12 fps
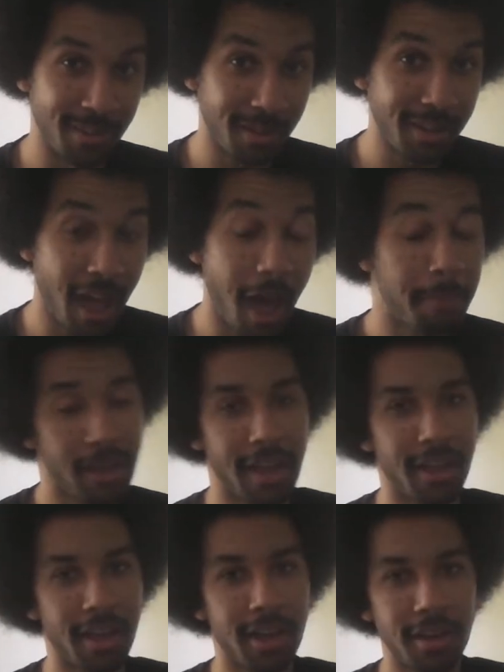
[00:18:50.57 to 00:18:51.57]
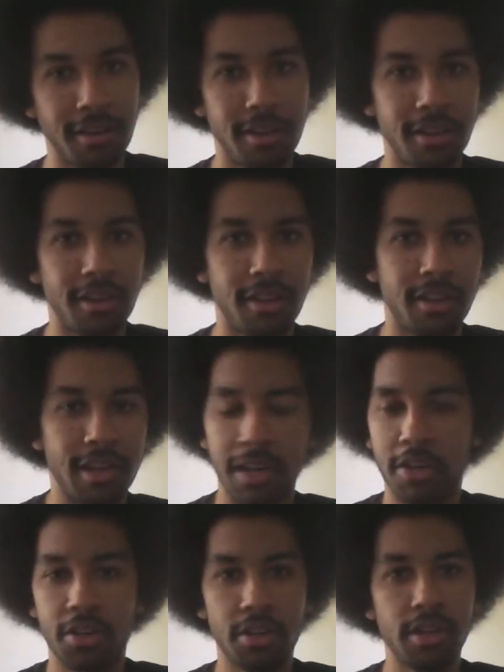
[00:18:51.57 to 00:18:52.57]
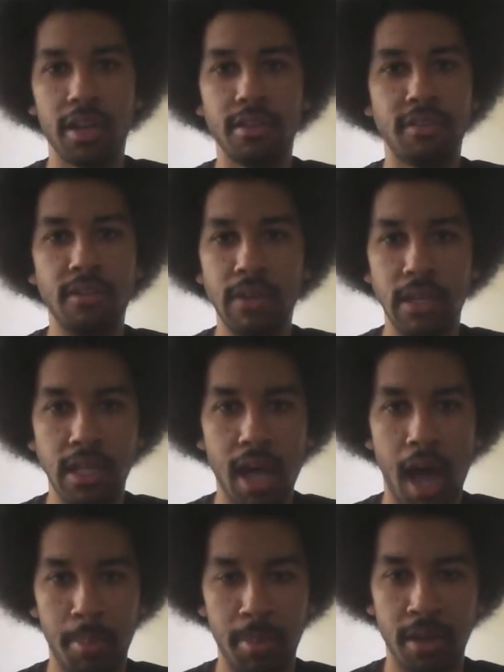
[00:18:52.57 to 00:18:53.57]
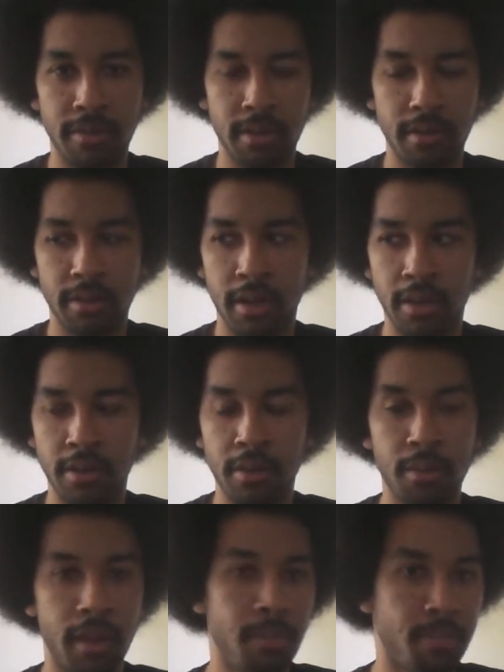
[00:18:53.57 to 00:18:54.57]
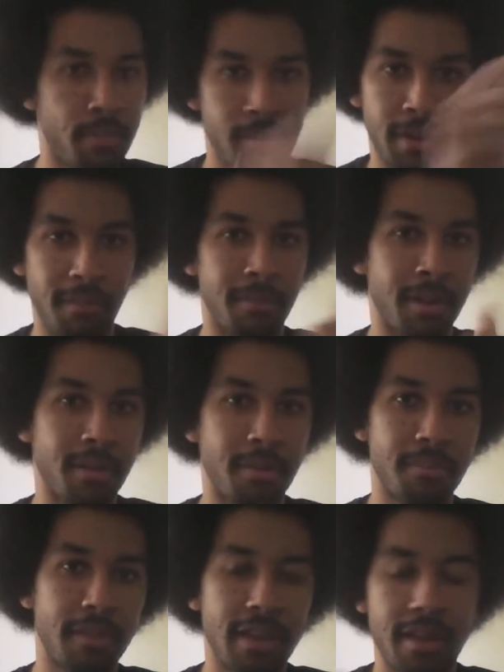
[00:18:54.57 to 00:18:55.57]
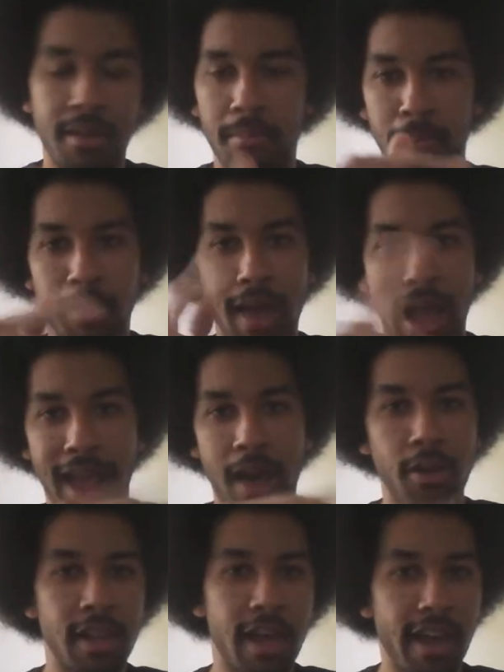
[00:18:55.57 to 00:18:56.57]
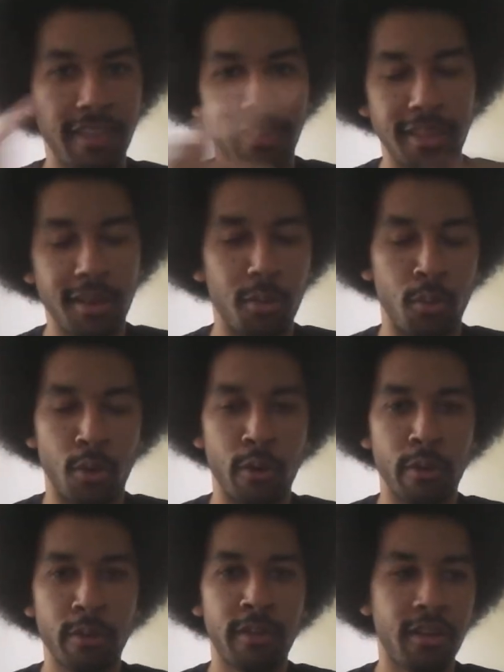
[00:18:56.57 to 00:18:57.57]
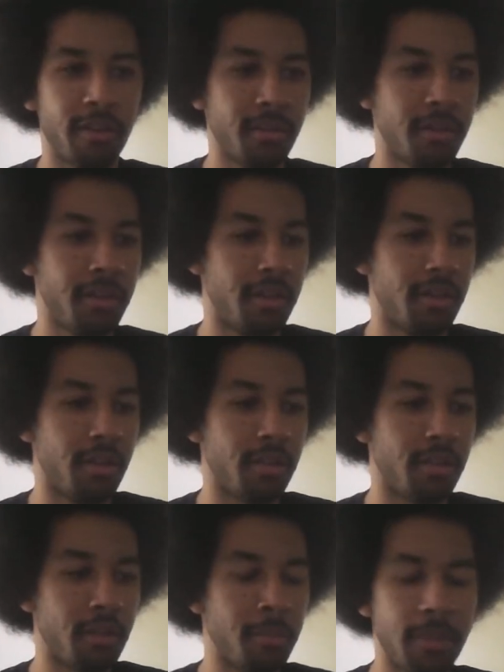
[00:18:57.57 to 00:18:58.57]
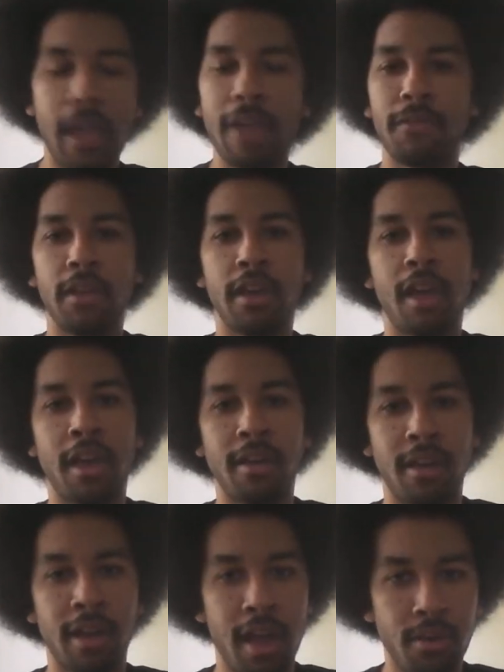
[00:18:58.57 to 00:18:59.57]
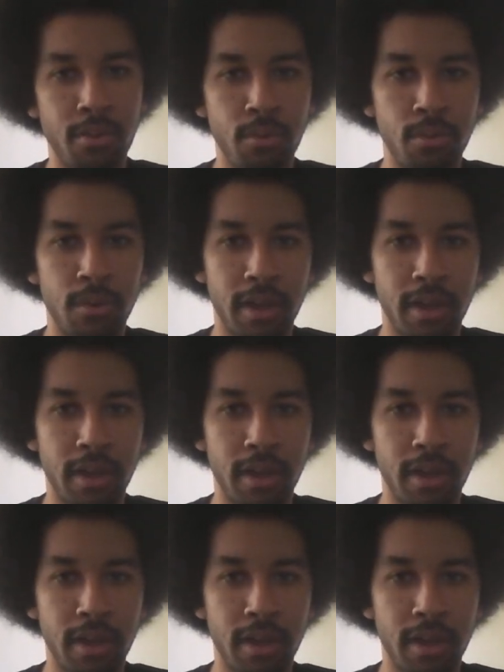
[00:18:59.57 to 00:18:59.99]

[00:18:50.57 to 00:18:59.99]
copy I got, and I couldn't get a DVD copy of it, and I know they probably black outline the words, so, but thankfully I got a Hulu